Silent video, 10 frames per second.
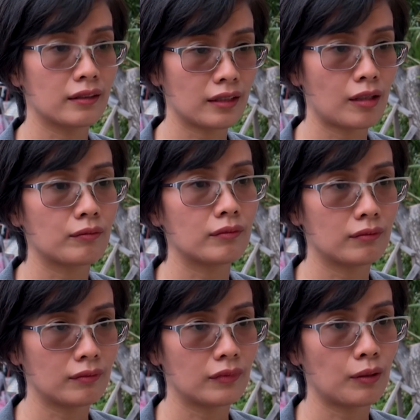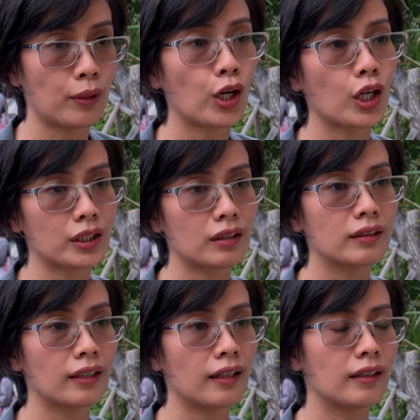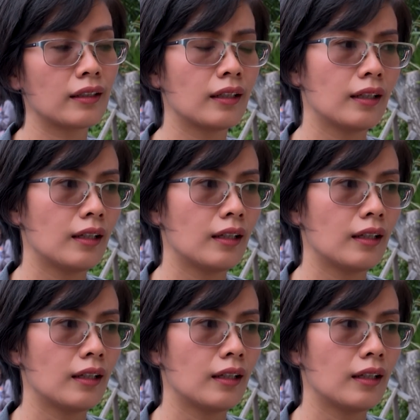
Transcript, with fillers: some pardon, and